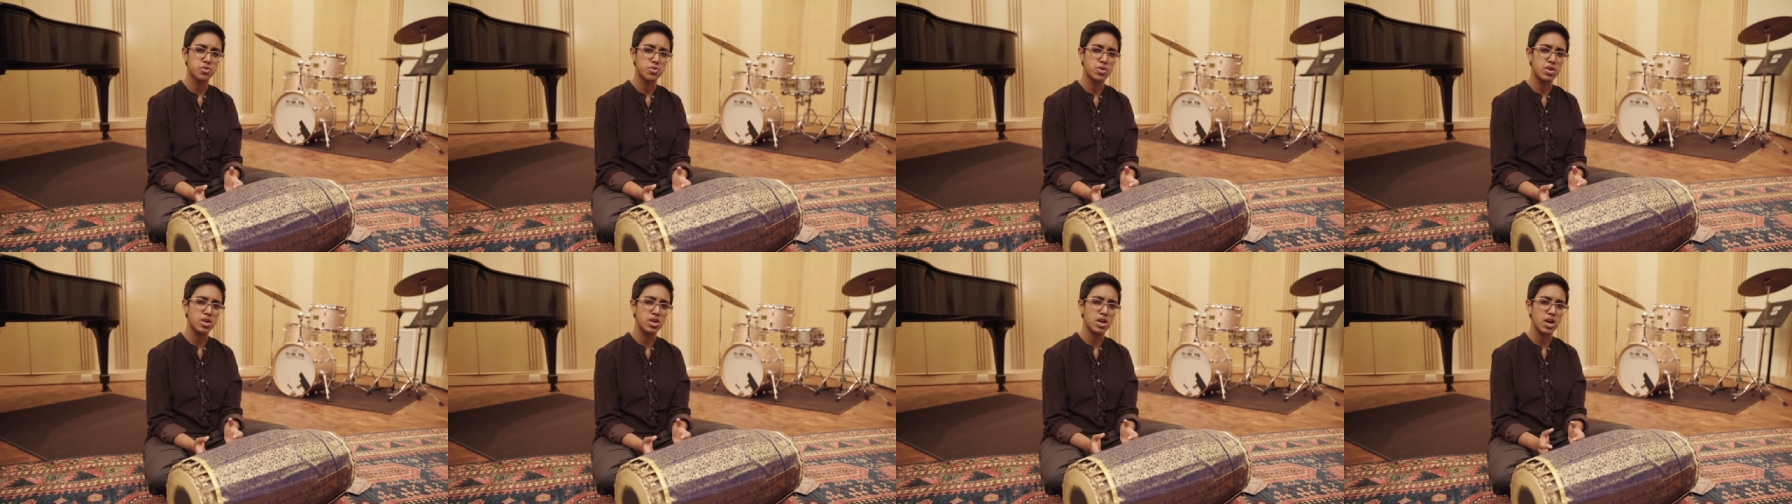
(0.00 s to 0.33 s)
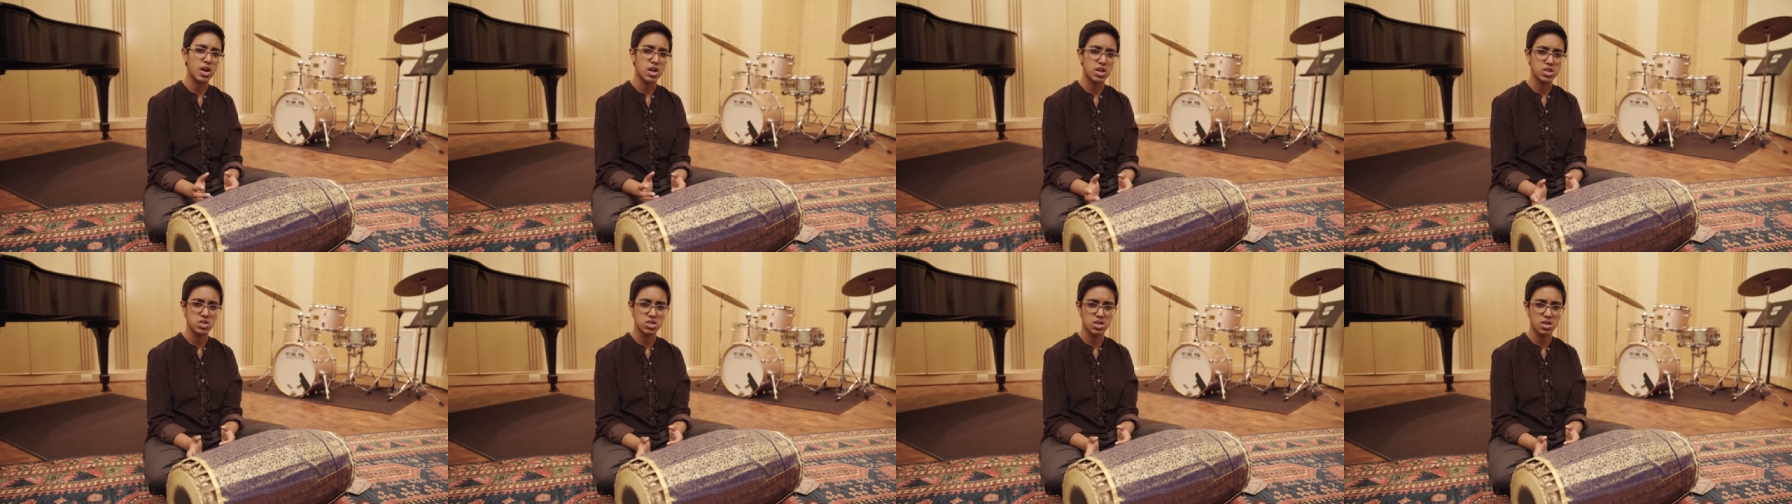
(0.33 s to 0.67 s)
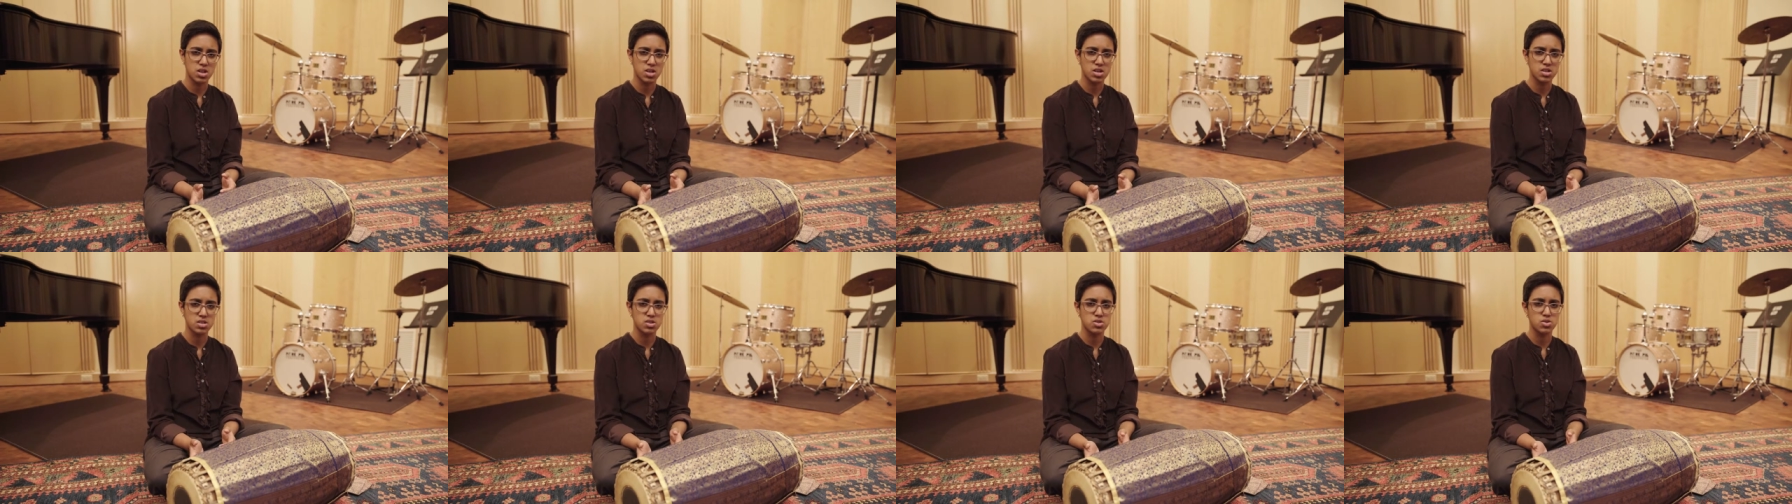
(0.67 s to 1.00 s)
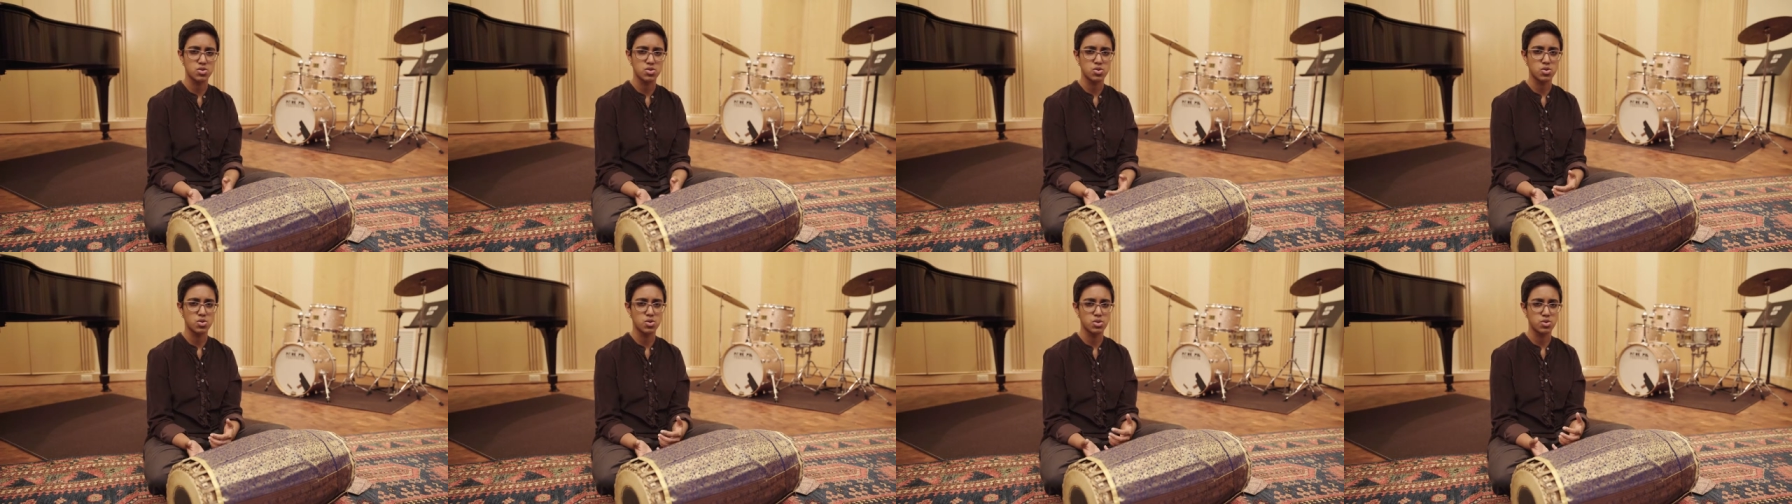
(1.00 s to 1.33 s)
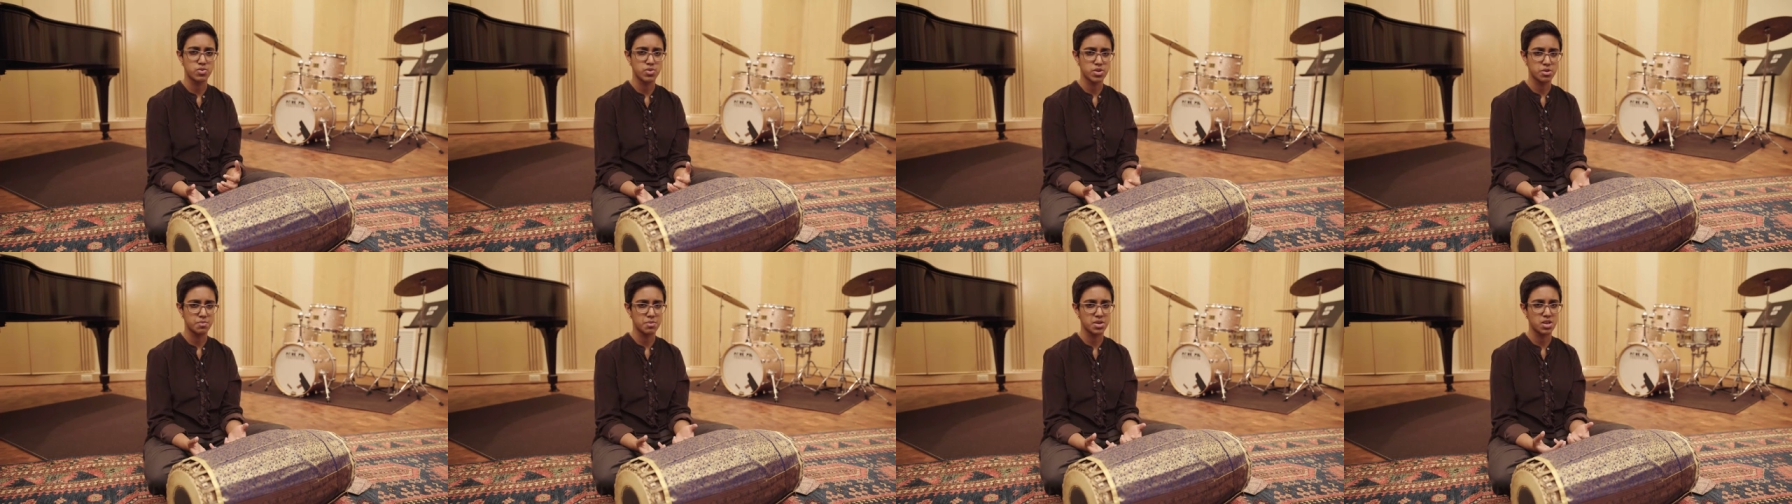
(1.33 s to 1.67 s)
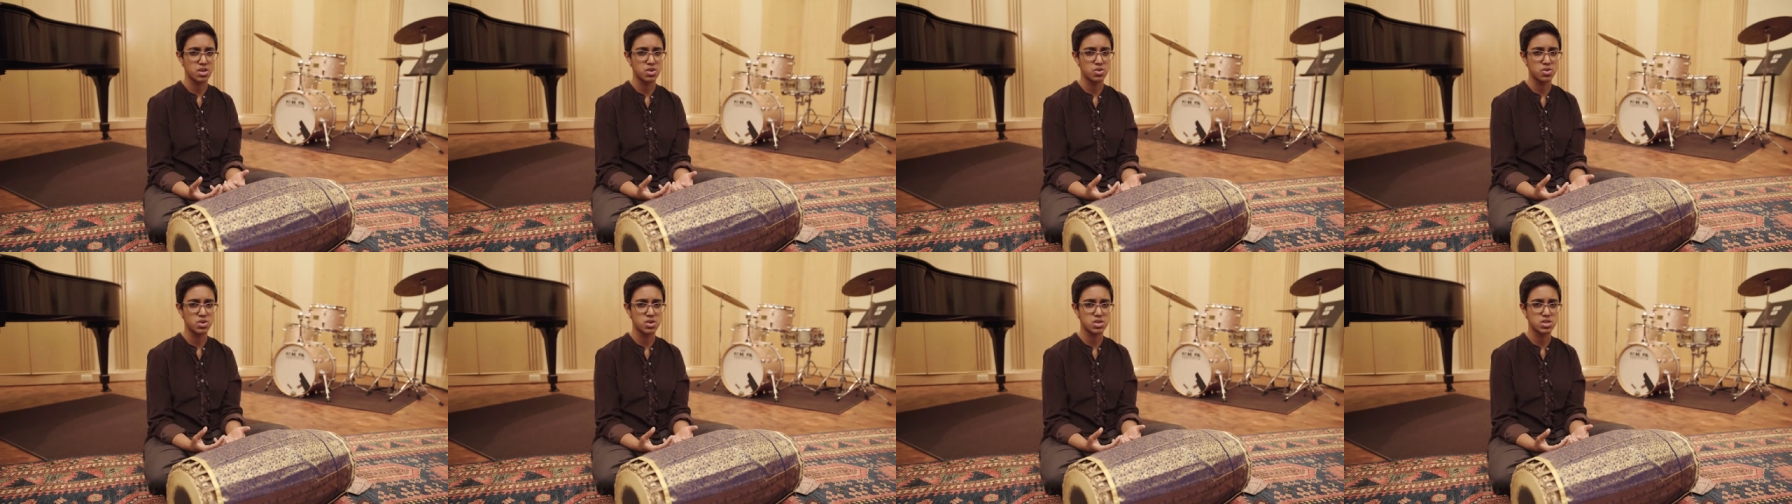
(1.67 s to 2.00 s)
three aksharas or
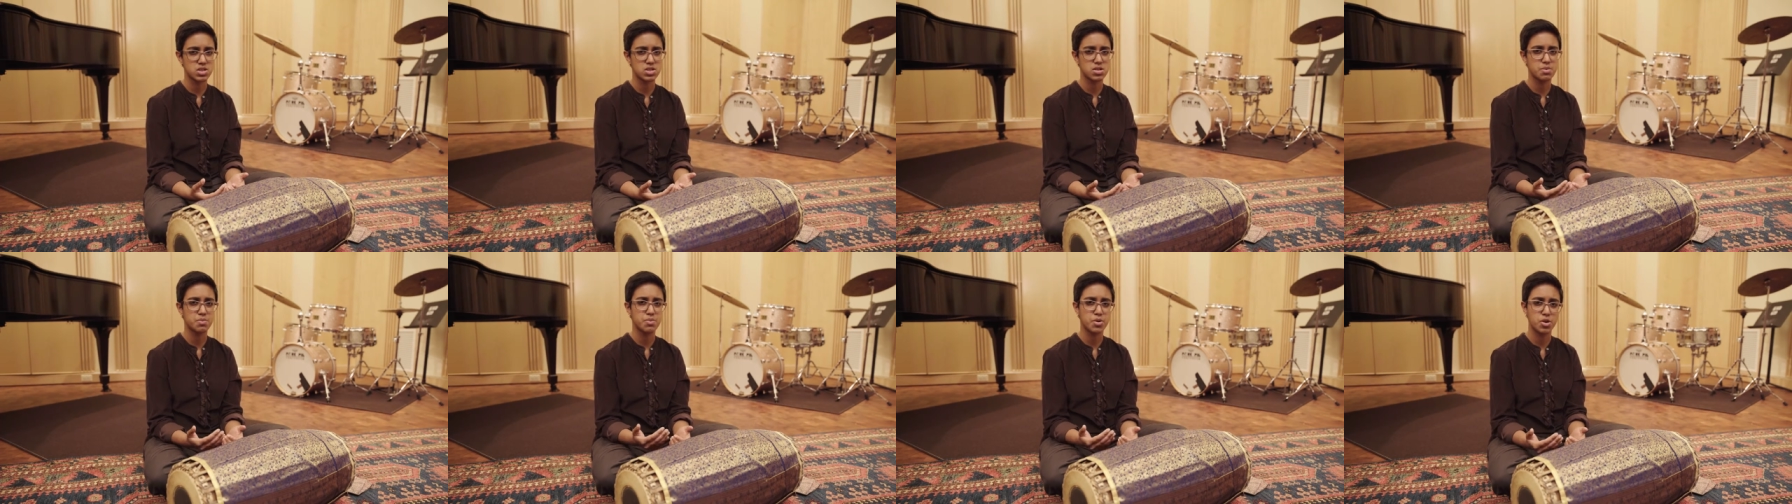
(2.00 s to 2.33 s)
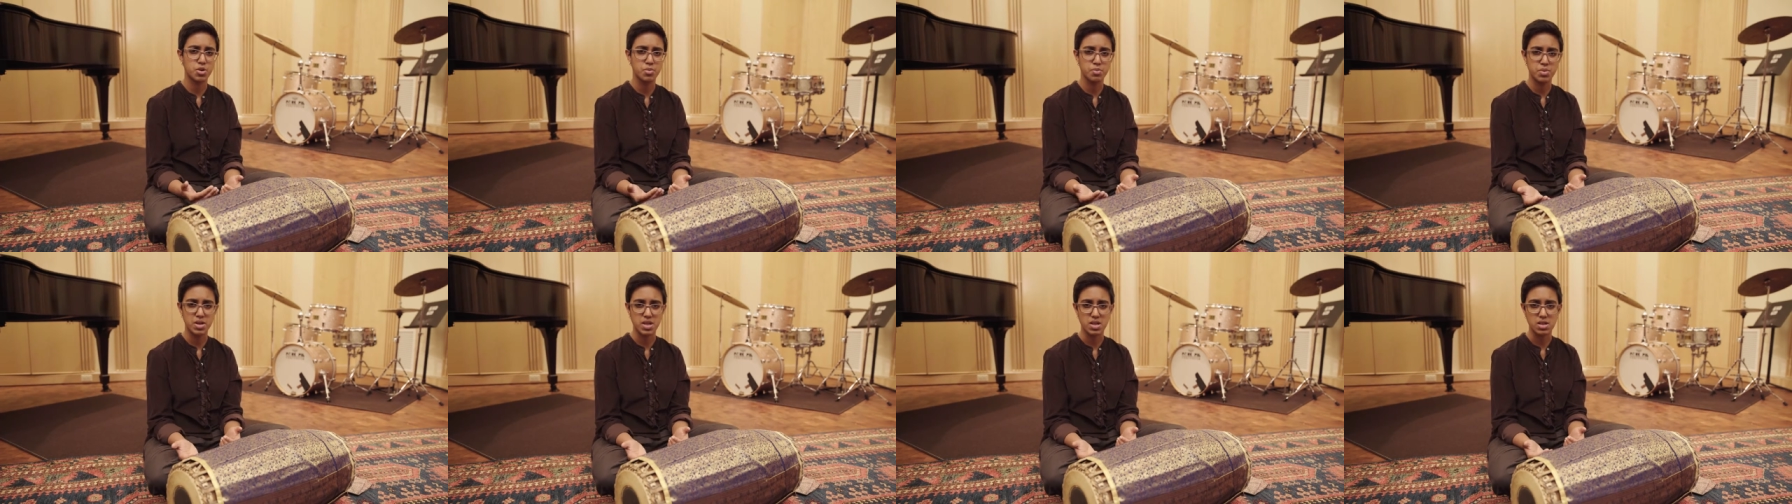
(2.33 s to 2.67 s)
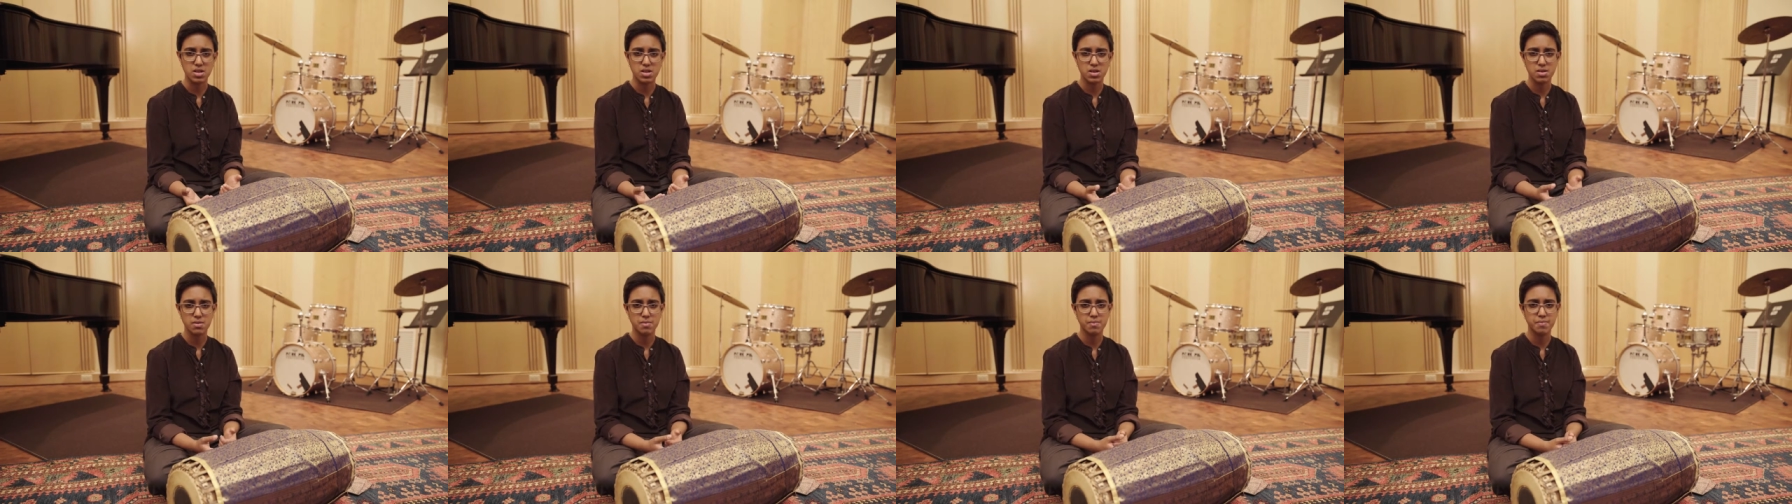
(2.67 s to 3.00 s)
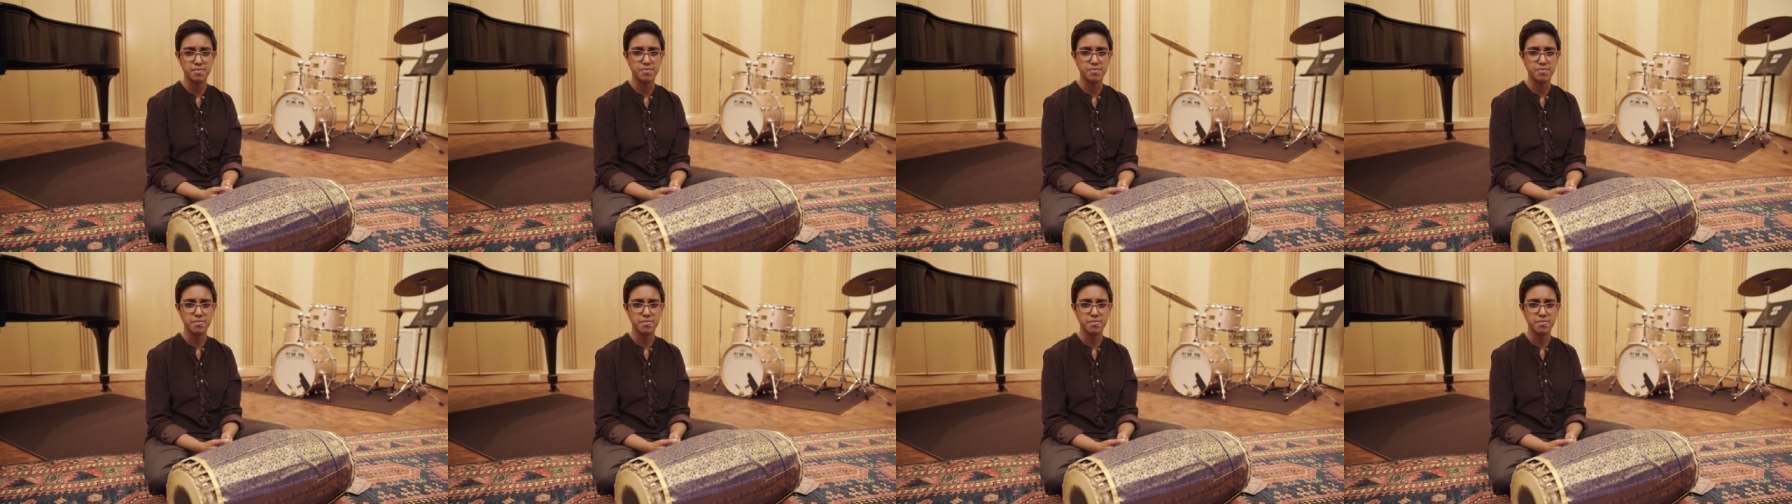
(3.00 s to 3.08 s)
rhythmic units per beat.